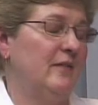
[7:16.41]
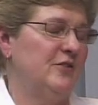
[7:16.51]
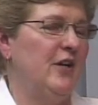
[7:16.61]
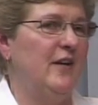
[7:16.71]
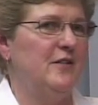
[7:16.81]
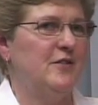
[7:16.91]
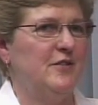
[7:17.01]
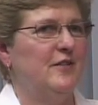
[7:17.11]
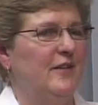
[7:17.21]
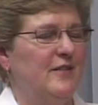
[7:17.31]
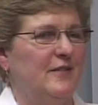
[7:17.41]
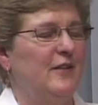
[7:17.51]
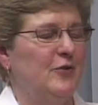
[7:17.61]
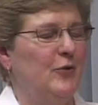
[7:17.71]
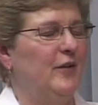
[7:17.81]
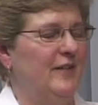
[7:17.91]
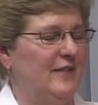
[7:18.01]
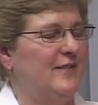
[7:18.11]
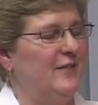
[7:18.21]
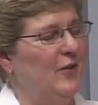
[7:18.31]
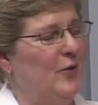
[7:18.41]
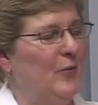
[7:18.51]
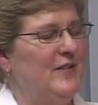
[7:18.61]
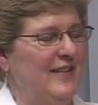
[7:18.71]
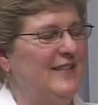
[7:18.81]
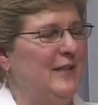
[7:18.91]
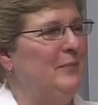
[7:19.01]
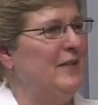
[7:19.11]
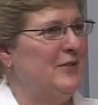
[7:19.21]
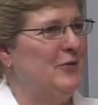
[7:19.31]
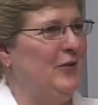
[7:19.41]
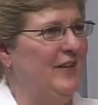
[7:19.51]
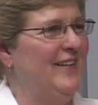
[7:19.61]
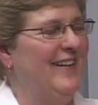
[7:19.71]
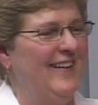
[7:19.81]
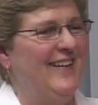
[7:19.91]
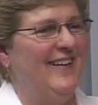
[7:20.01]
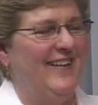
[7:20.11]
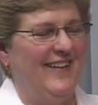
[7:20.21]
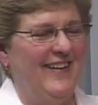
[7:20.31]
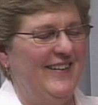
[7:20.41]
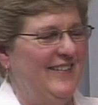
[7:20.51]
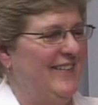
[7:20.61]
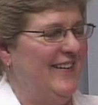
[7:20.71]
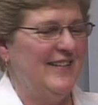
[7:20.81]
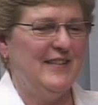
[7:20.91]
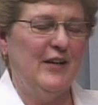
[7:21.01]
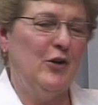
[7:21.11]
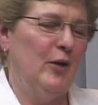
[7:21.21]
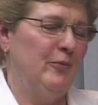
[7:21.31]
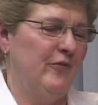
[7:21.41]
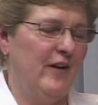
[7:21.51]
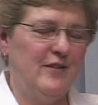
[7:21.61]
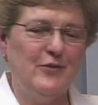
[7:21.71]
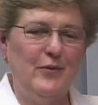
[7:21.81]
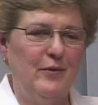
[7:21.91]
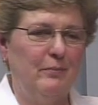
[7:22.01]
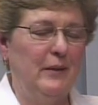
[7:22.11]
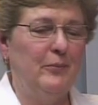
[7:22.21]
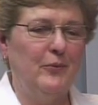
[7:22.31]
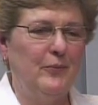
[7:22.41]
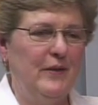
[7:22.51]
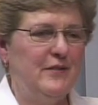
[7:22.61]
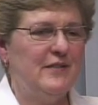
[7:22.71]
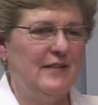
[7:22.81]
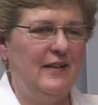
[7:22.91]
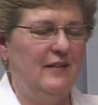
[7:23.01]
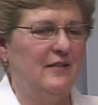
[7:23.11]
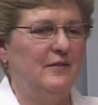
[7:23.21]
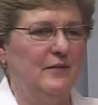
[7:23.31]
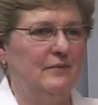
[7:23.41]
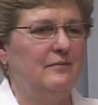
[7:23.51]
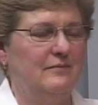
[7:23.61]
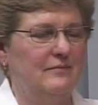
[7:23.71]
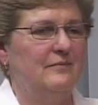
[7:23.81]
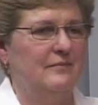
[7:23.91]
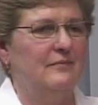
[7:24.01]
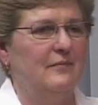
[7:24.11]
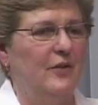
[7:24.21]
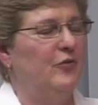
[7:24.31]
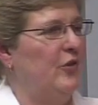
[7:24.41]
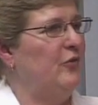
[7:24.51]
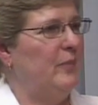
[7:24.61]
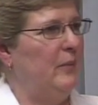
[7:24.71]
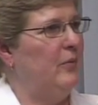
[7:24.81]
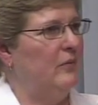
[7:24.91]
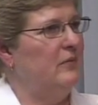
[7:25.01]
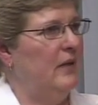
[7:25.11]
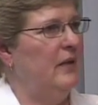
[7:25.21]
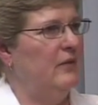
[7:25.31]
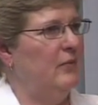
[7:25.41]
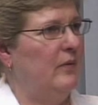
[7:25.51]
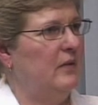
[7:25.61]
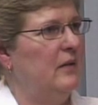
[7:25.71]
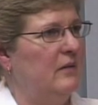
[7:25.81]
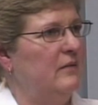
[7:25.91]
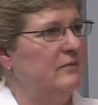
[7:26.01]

Change is good. It's not always easy, but it's good. And like I say, God provides us with the people. We just need to use those people in His way to...